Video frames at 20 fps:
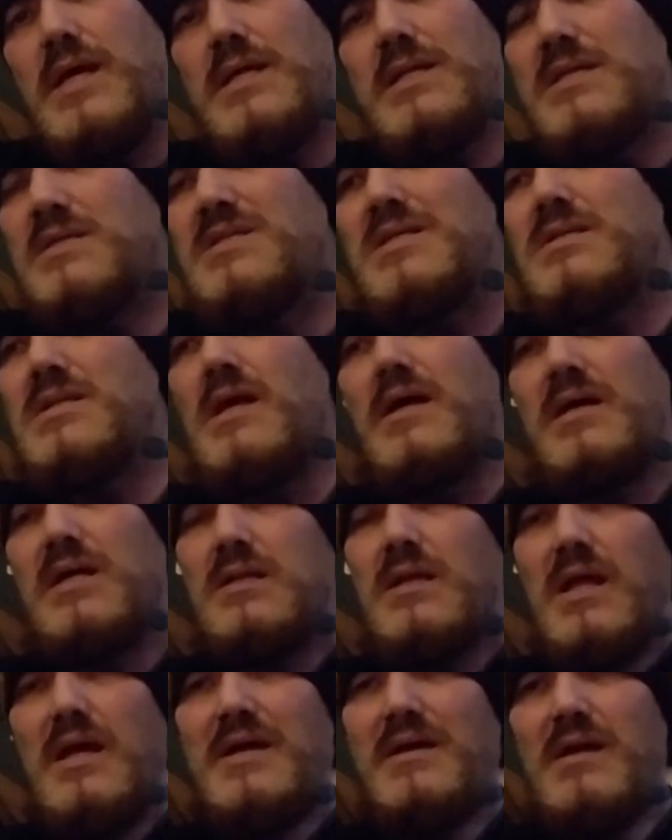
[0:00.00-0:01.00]
this is like
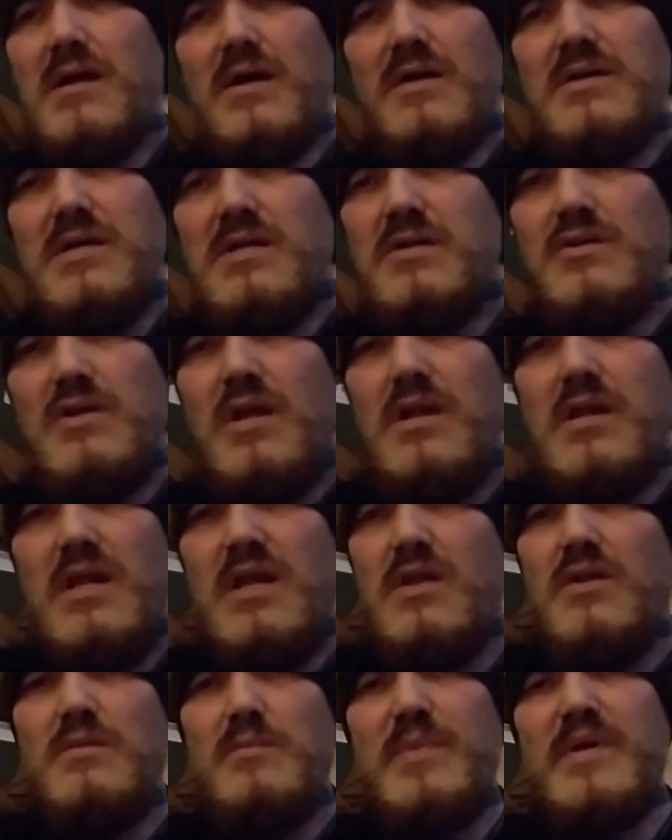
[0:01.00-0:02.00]
an onion, and
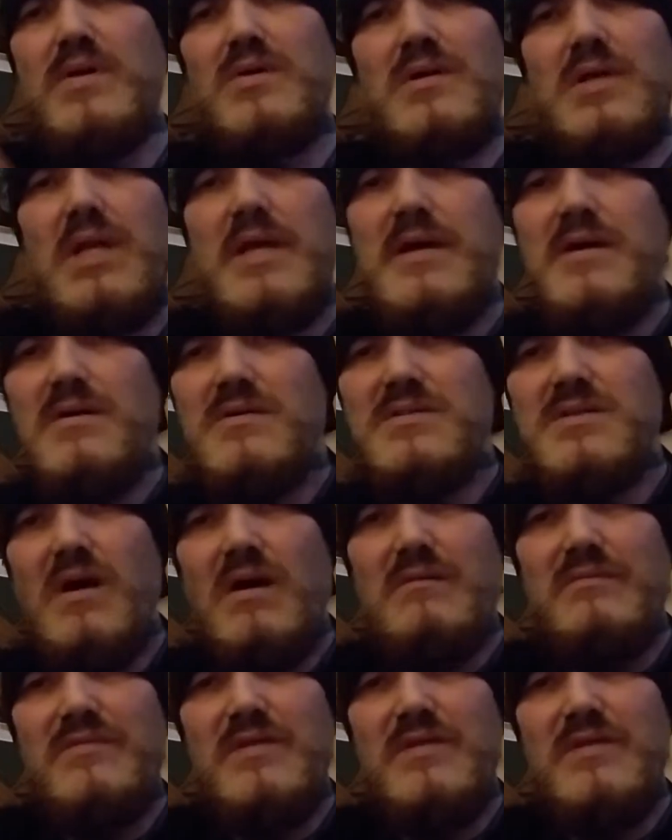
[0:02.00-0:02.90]
they're peeling layers off,